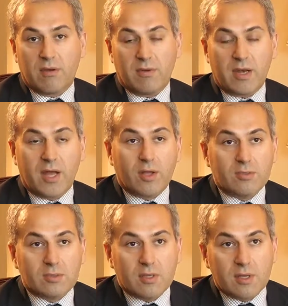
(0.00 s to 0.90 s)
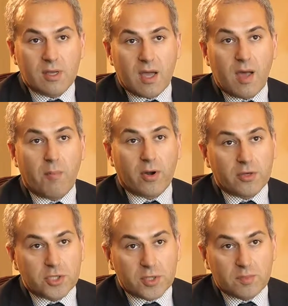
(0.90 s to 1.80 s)
announced a
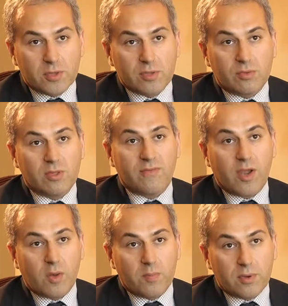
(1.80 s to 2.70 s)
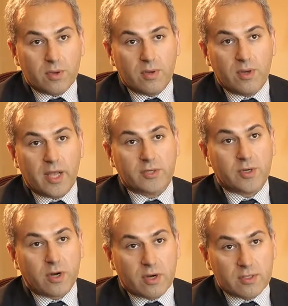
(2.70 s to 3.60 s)
partnership to develop
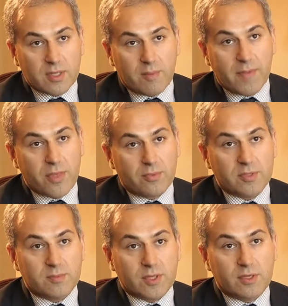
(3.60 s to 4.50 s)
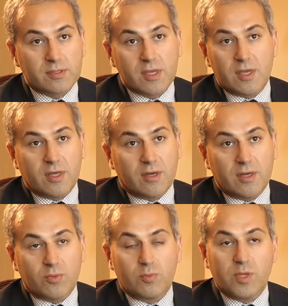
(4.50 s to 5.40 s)
electric cars and batteries, because
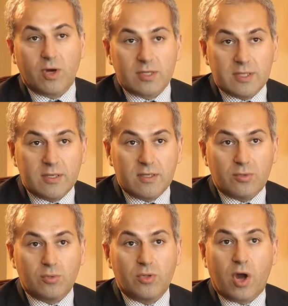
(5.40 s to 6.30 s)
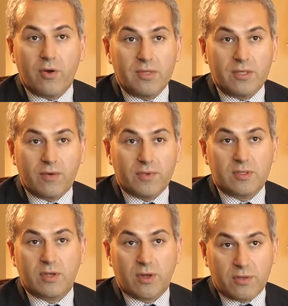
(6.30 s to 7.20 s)
it would be costly to do the R&D of
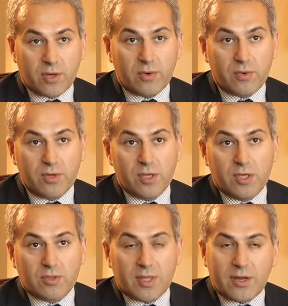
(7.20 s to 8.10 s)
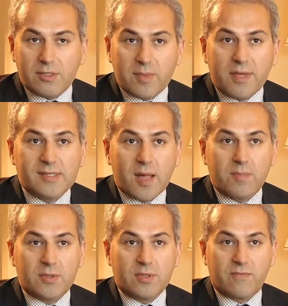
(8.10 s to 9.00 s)
it on their own. So there are some
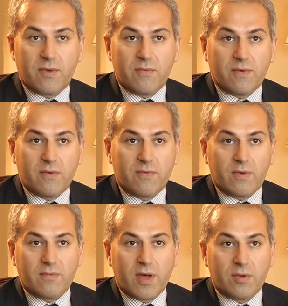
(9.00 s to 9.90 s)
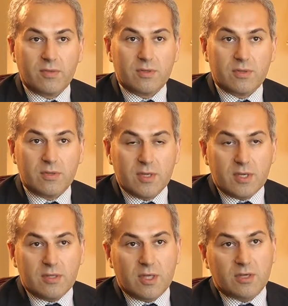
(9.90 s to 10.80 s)
examples of how the
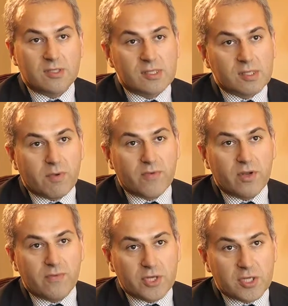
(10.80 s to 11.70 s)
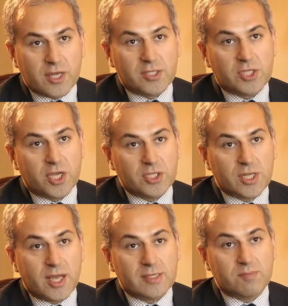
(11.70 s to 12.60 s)
ecosystem of innovation has changed
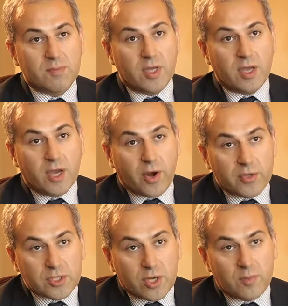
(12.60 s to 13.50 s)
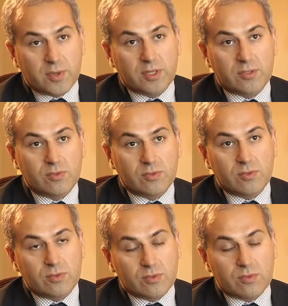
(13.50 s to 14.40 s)
and has encouraged companies
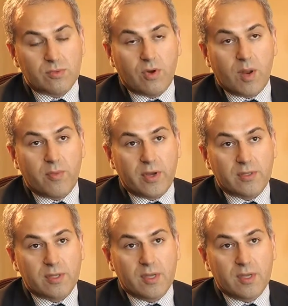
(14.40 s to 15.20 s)
to collaborate